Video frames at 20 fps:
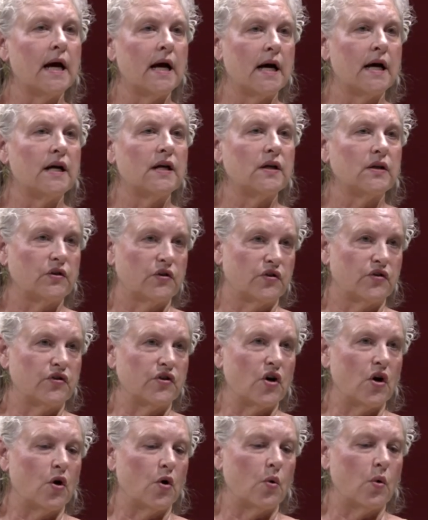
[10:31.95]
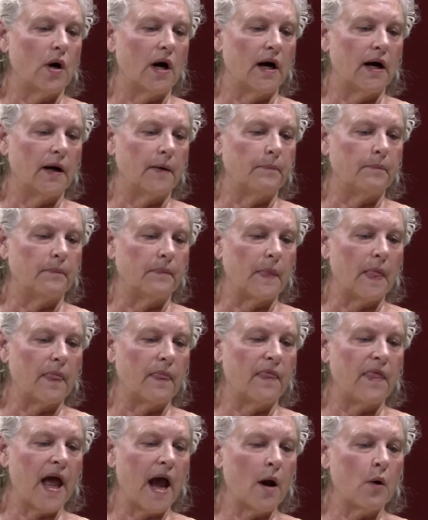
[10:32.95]
Uh-huh. So
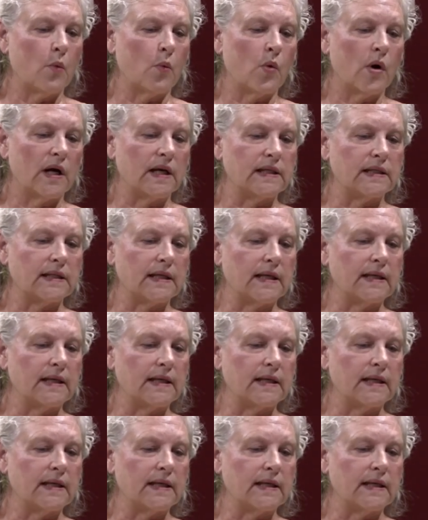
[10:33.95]
that was